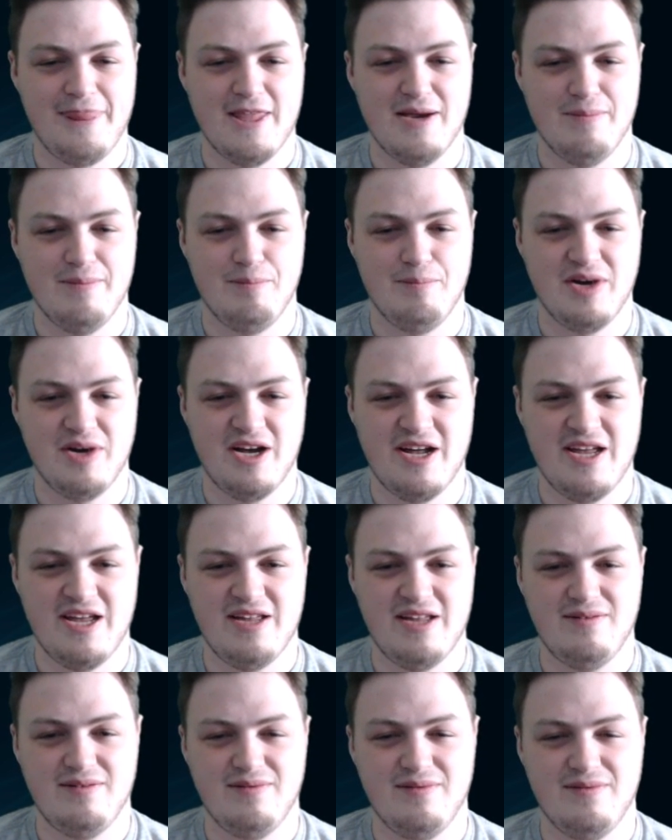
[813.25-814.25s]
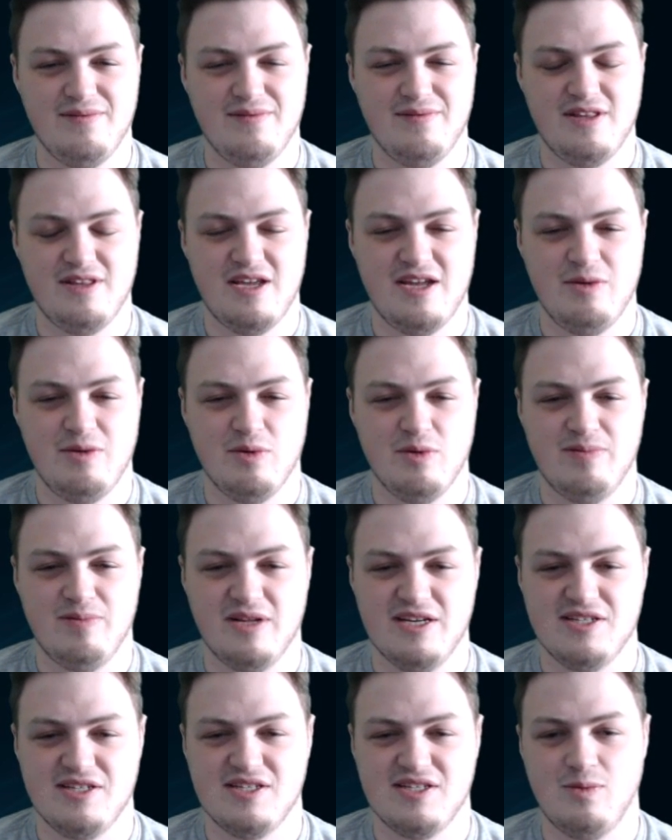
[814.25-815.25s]
But they
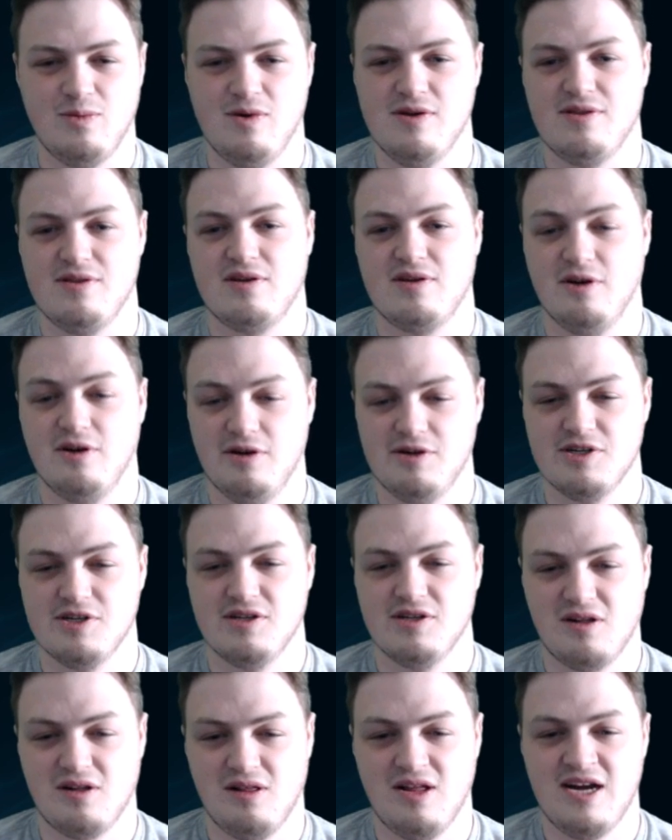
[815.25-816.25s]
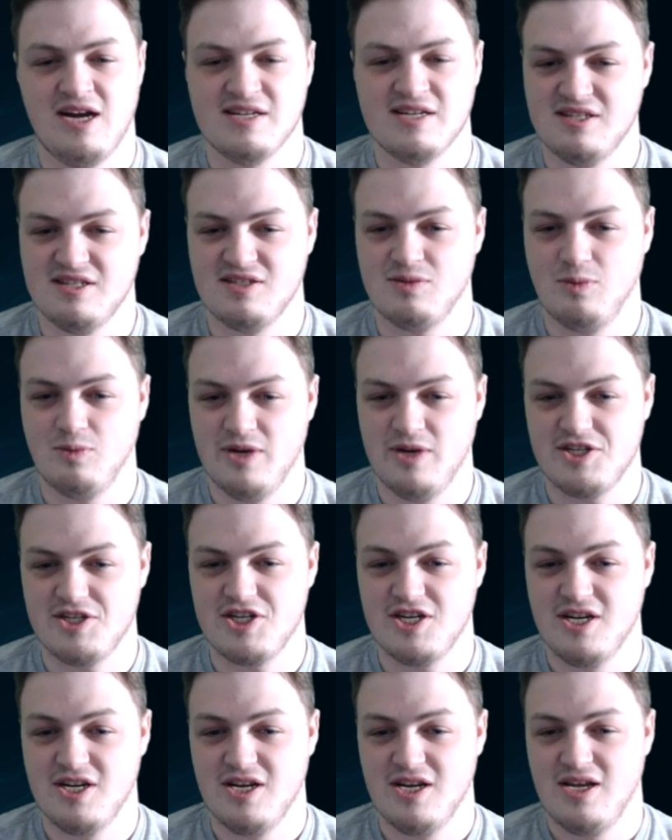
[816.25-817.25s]
replace it with Courage of the Colossus,
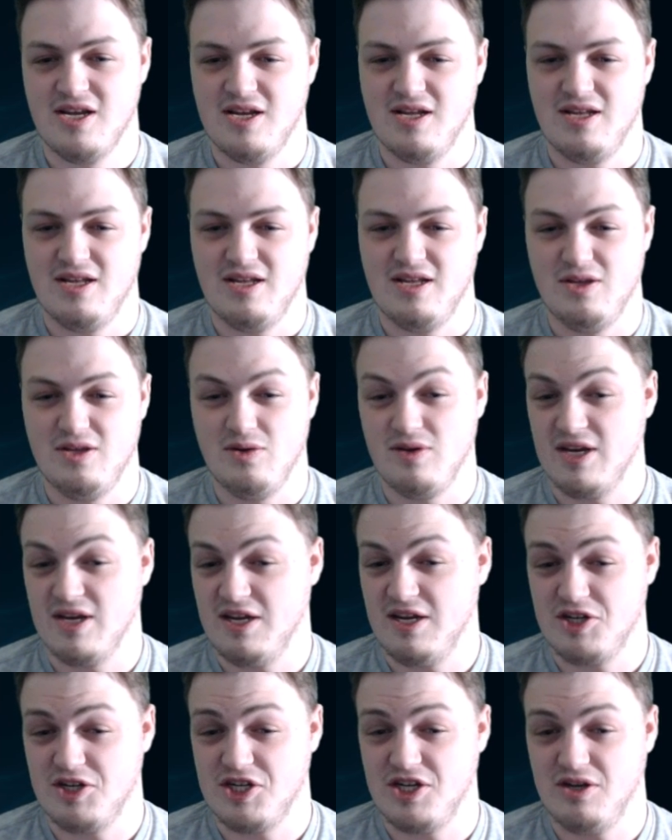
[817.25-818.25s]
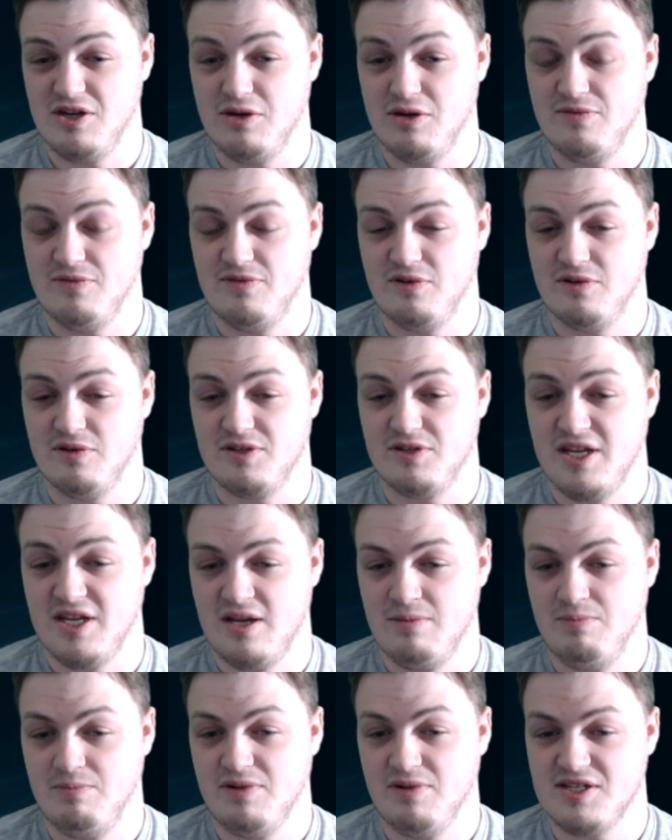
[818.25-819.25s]
which you gain a shield for
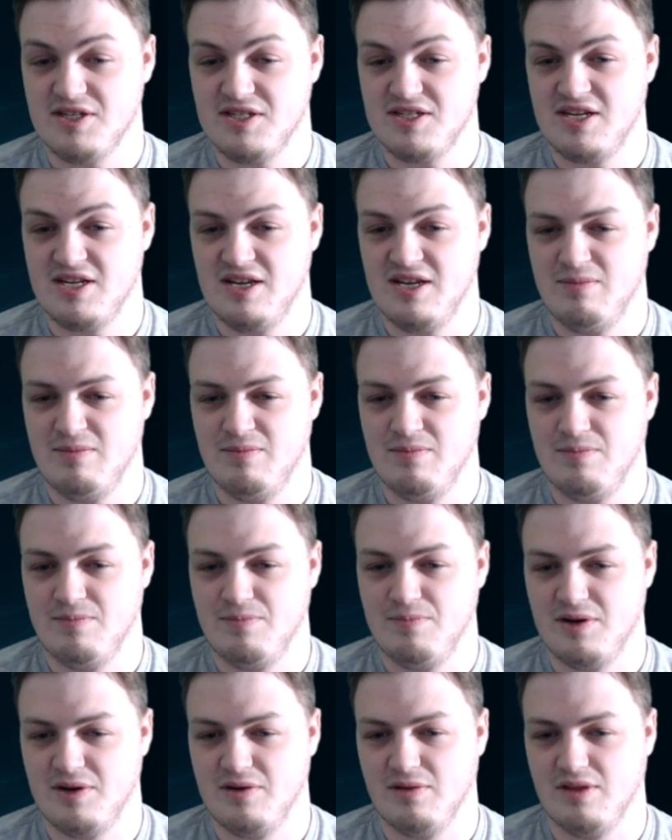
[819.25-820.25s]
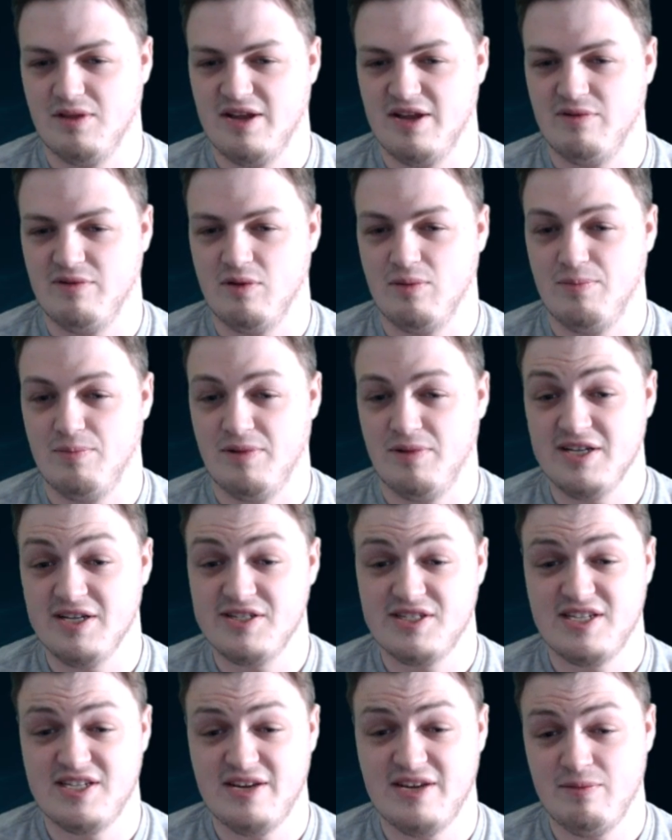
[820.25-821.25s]
10 plus 10 per level,
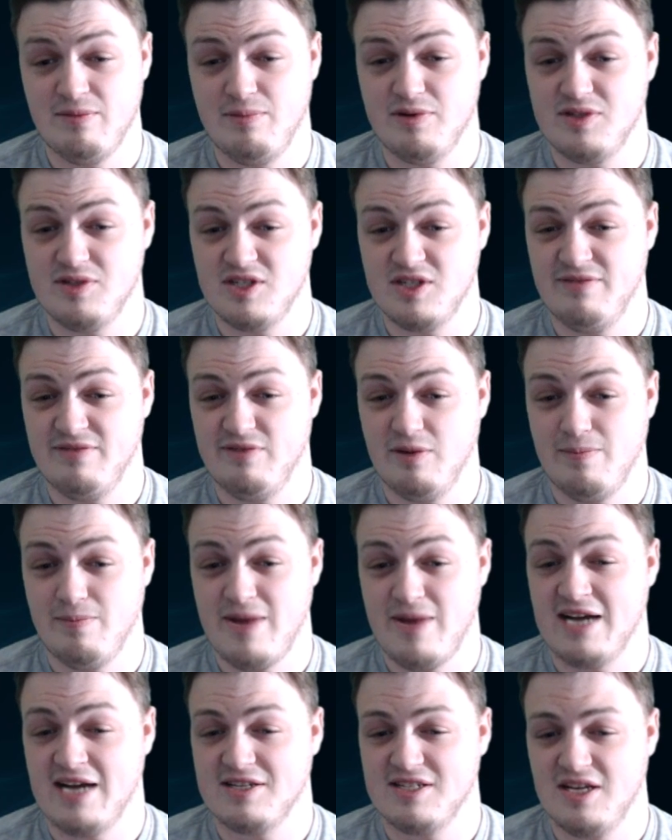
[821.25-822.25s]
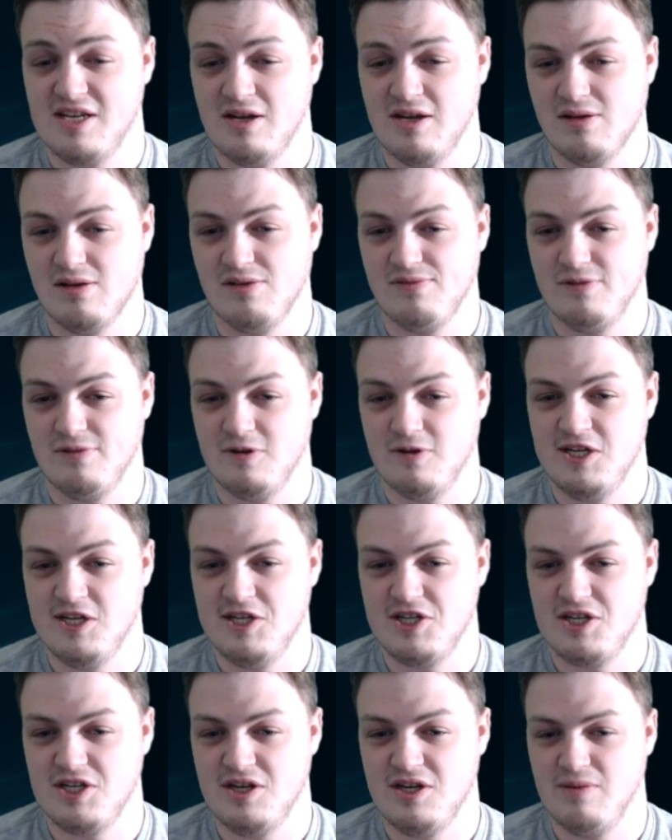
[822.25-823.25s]
plus 7% of your max health for
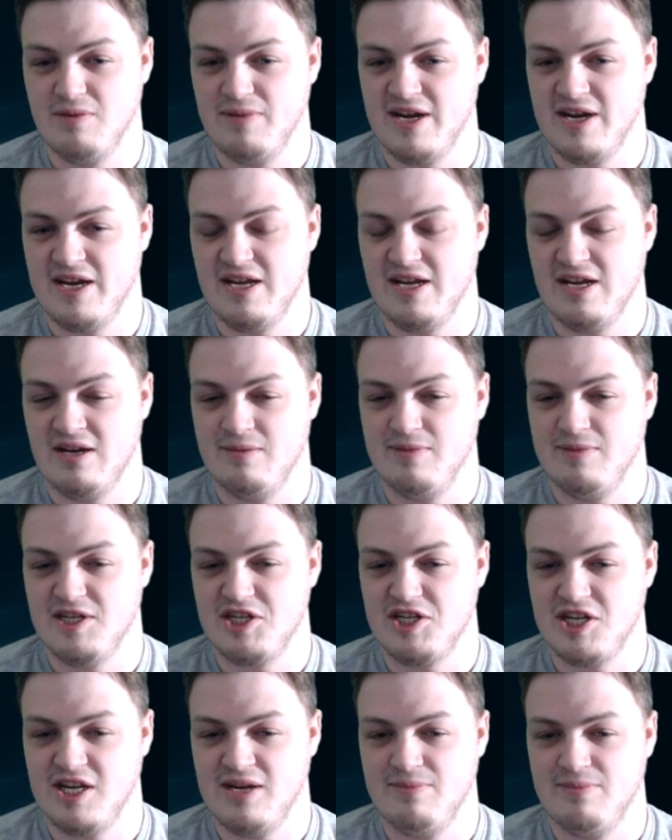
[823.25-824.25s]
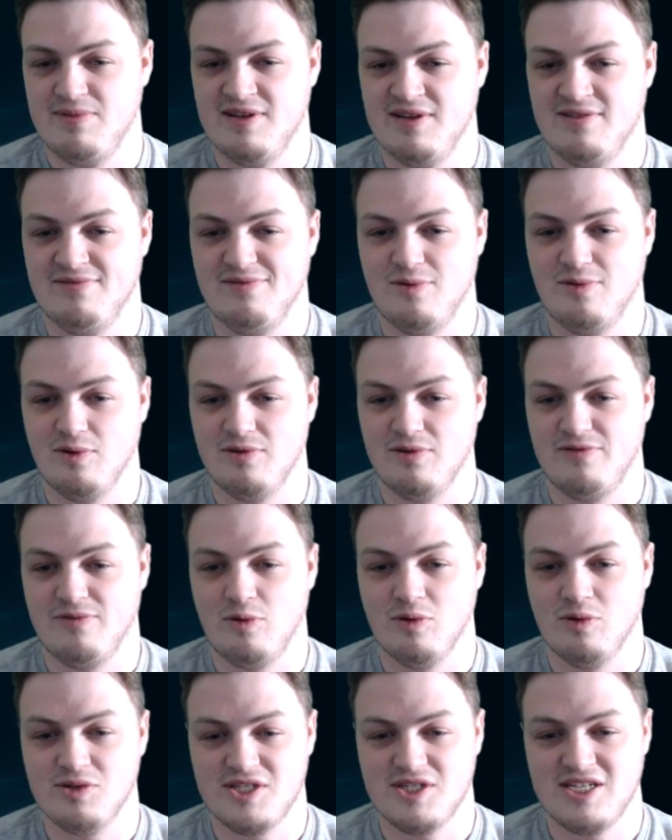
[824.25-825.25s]
each nearby enemy champion for
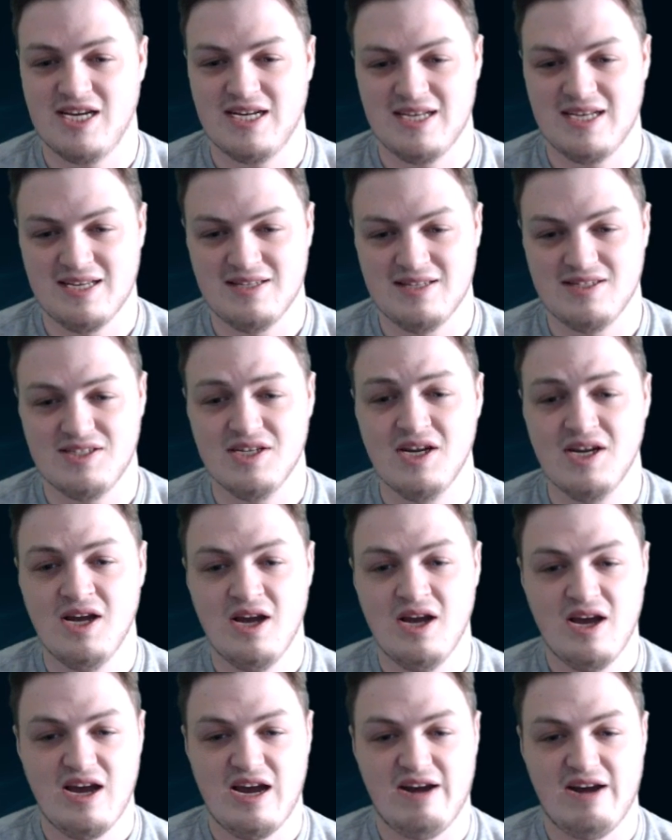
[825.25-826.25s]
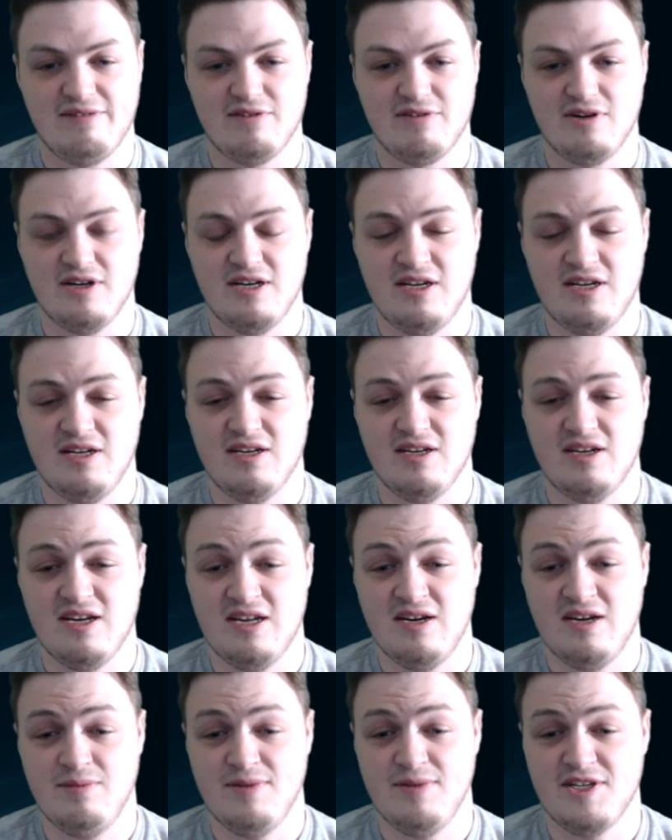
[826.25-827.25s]
4 seconds after hitting an
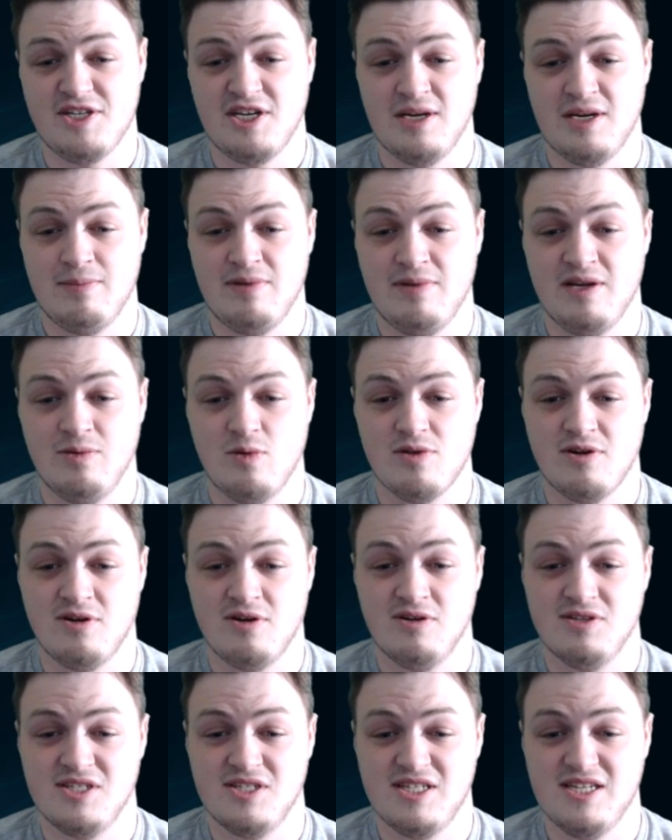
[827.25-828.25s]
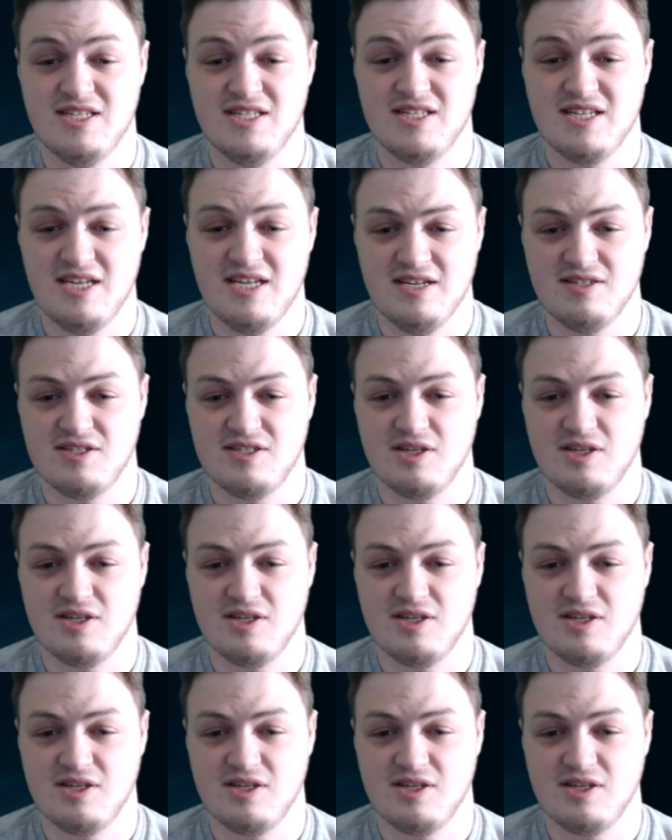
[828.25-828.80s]
enemy champion with hard CCs.